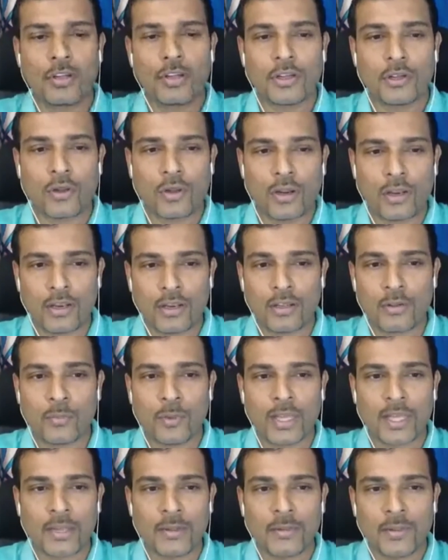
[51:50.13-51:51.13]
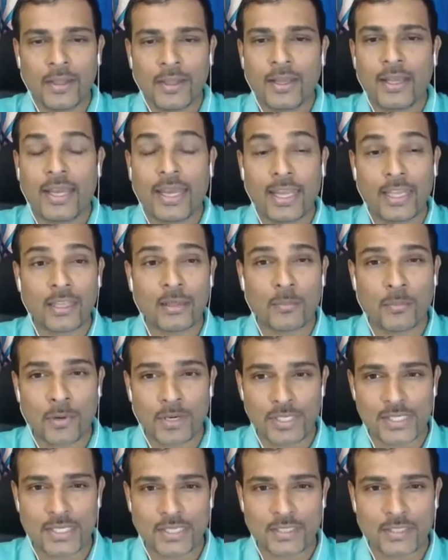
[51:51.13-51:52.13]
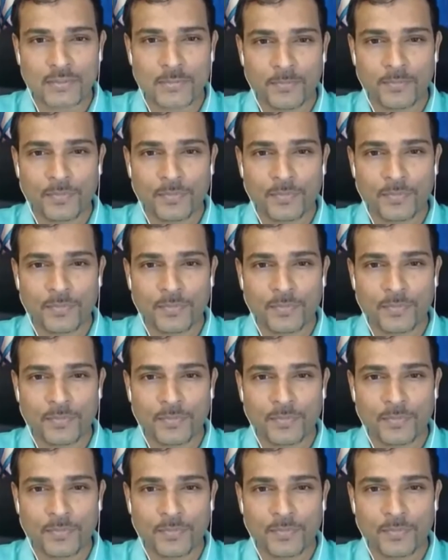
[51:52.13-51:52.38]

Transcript: You're living in the present.